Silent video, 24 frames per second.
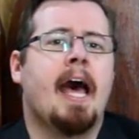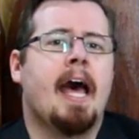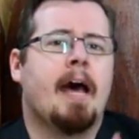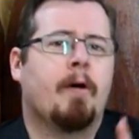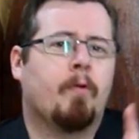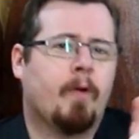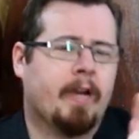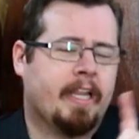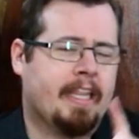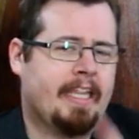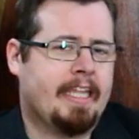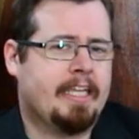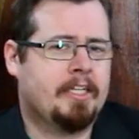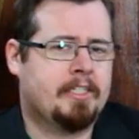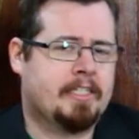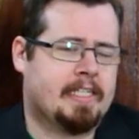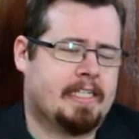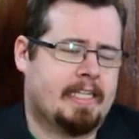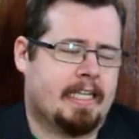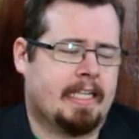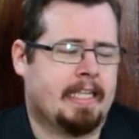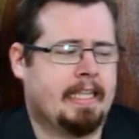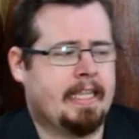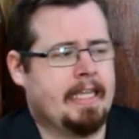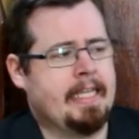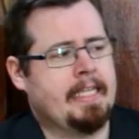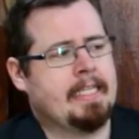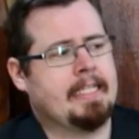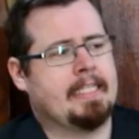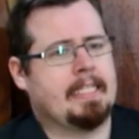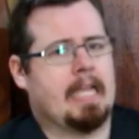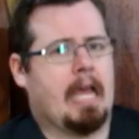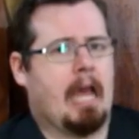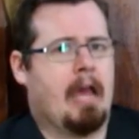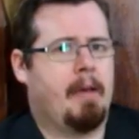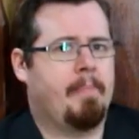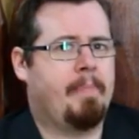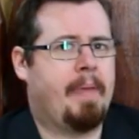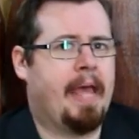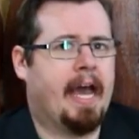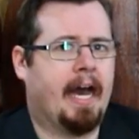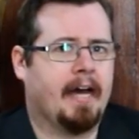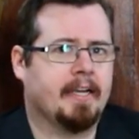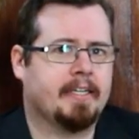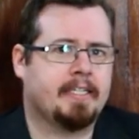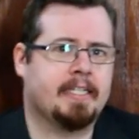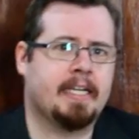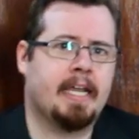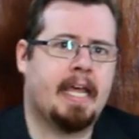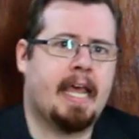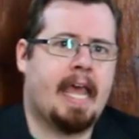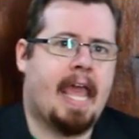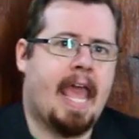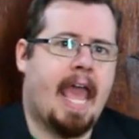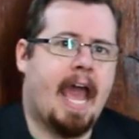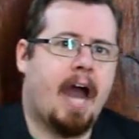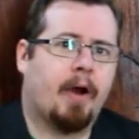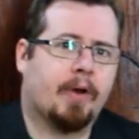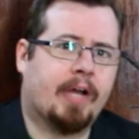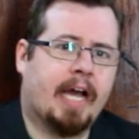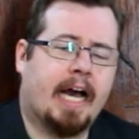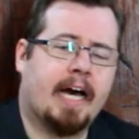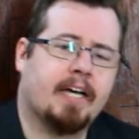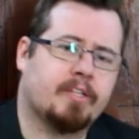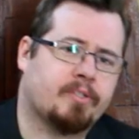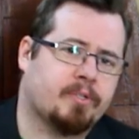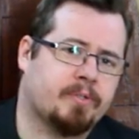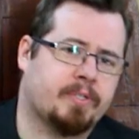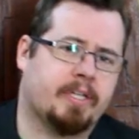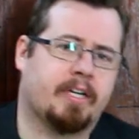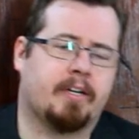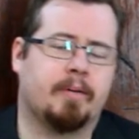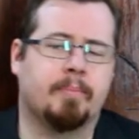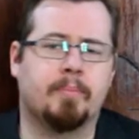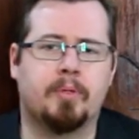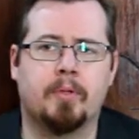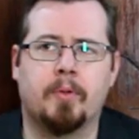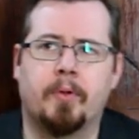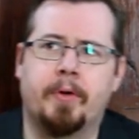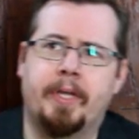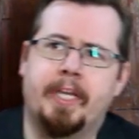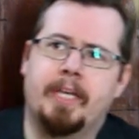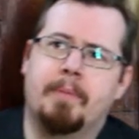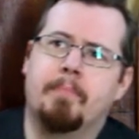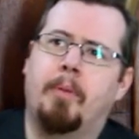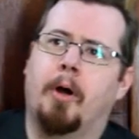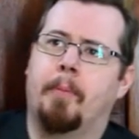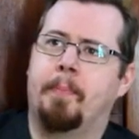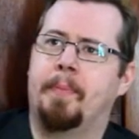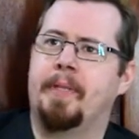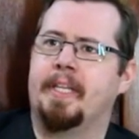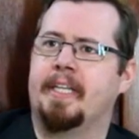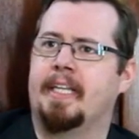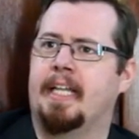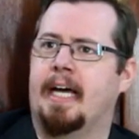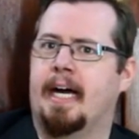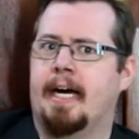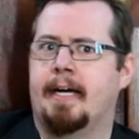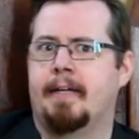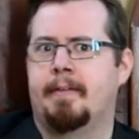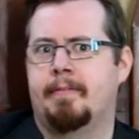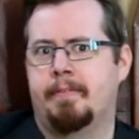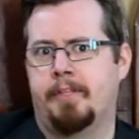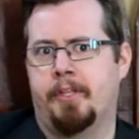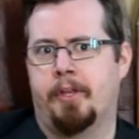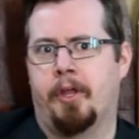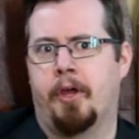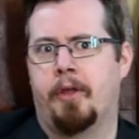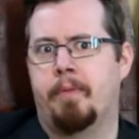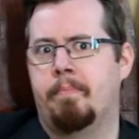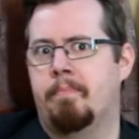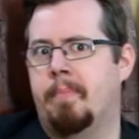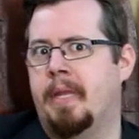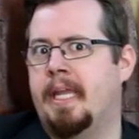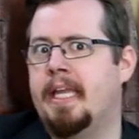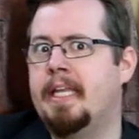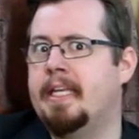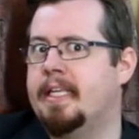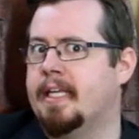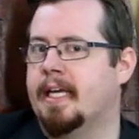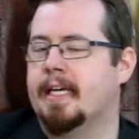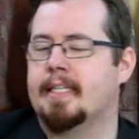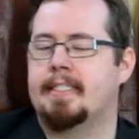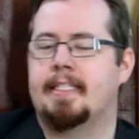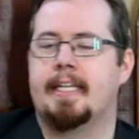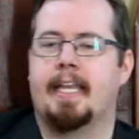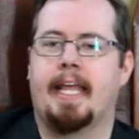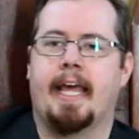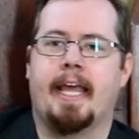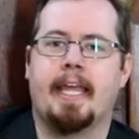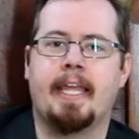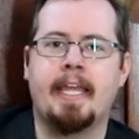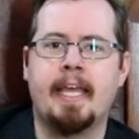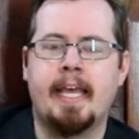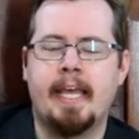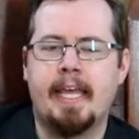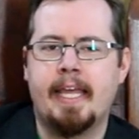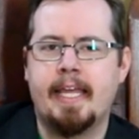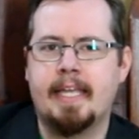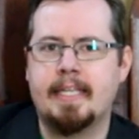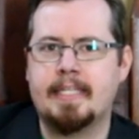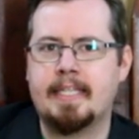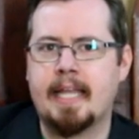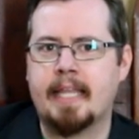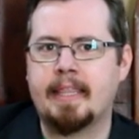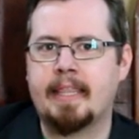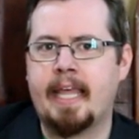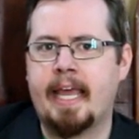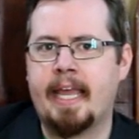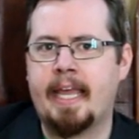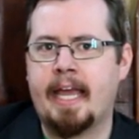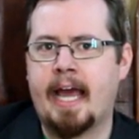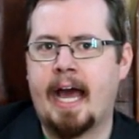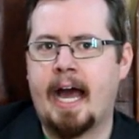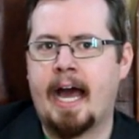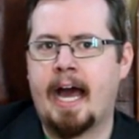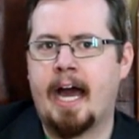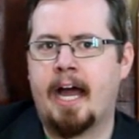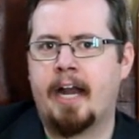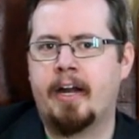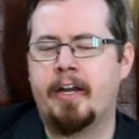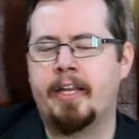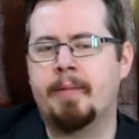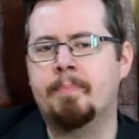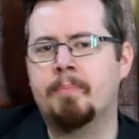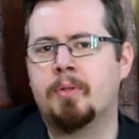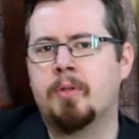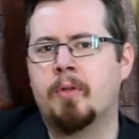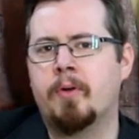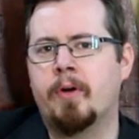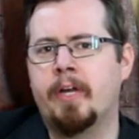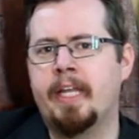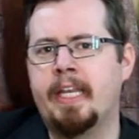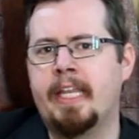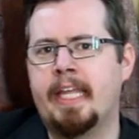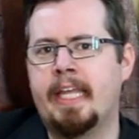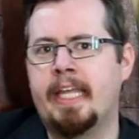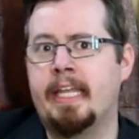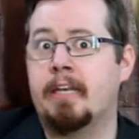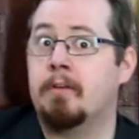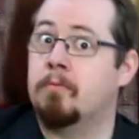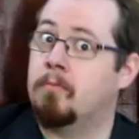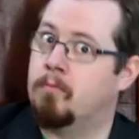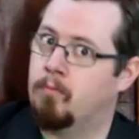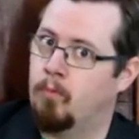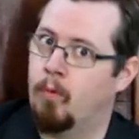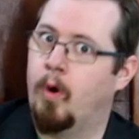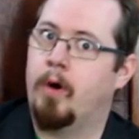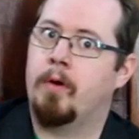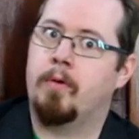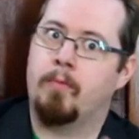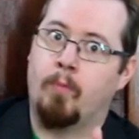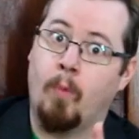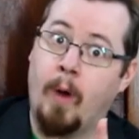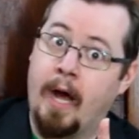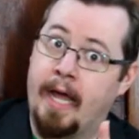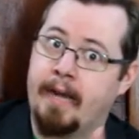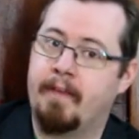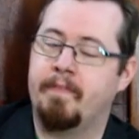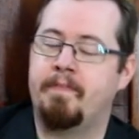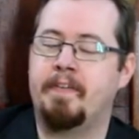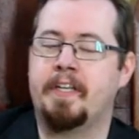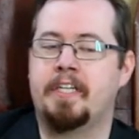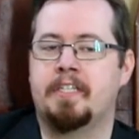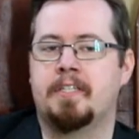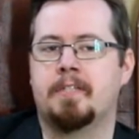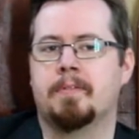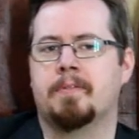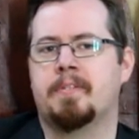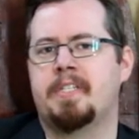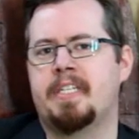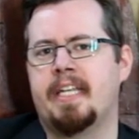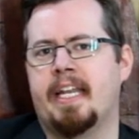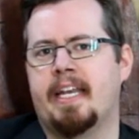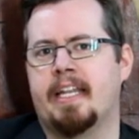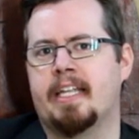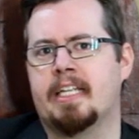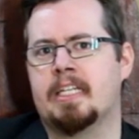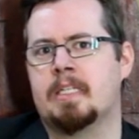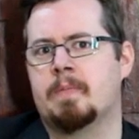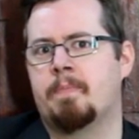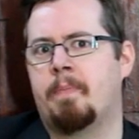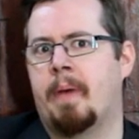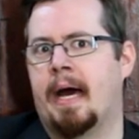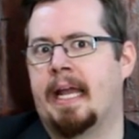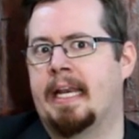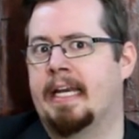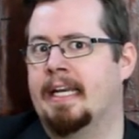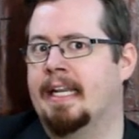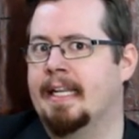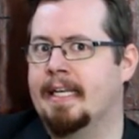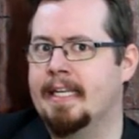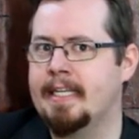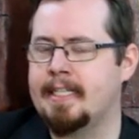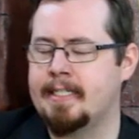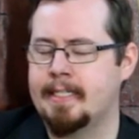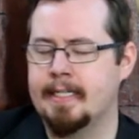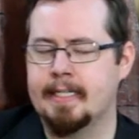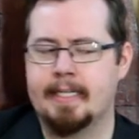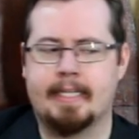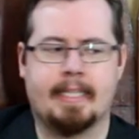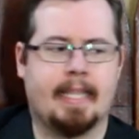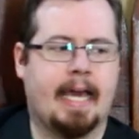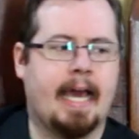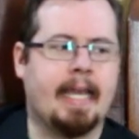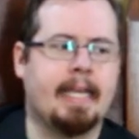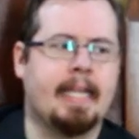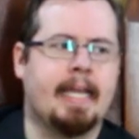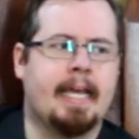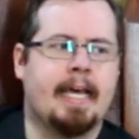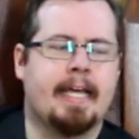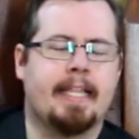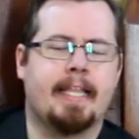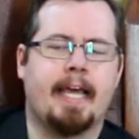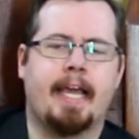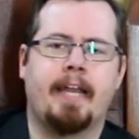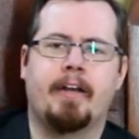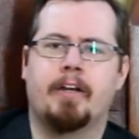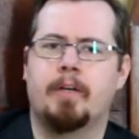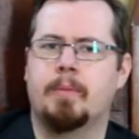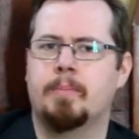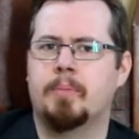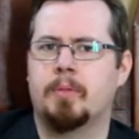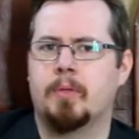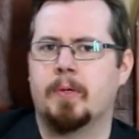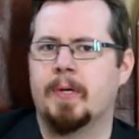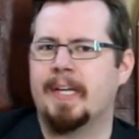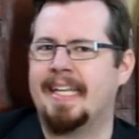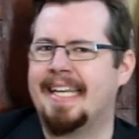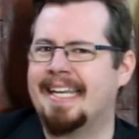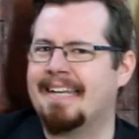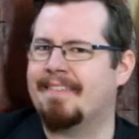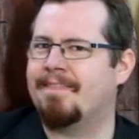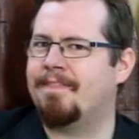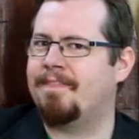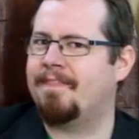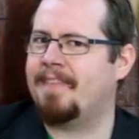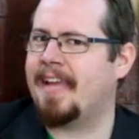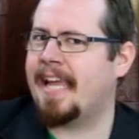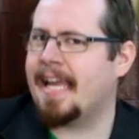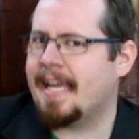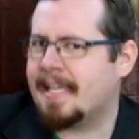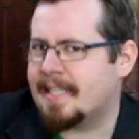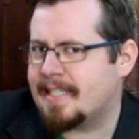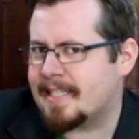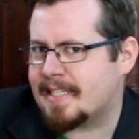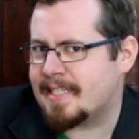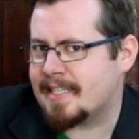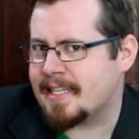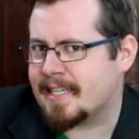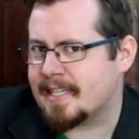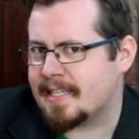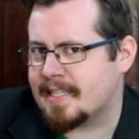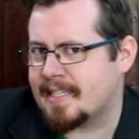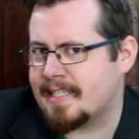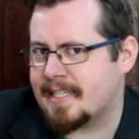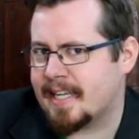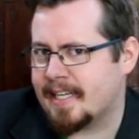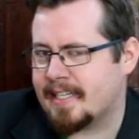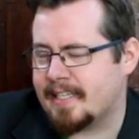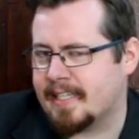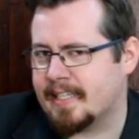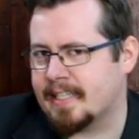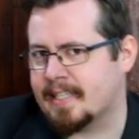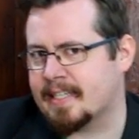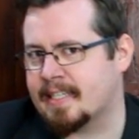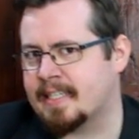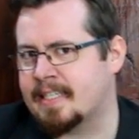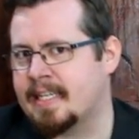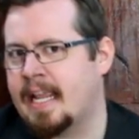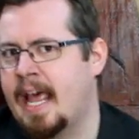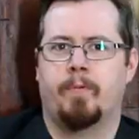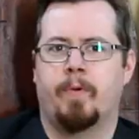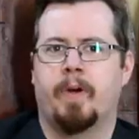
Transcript: One of the interesting things about how castles are employed in popular, you know, media today is that they are employed in, well, one, fictional settings, but in addition to that, they are employed in fantasy settings.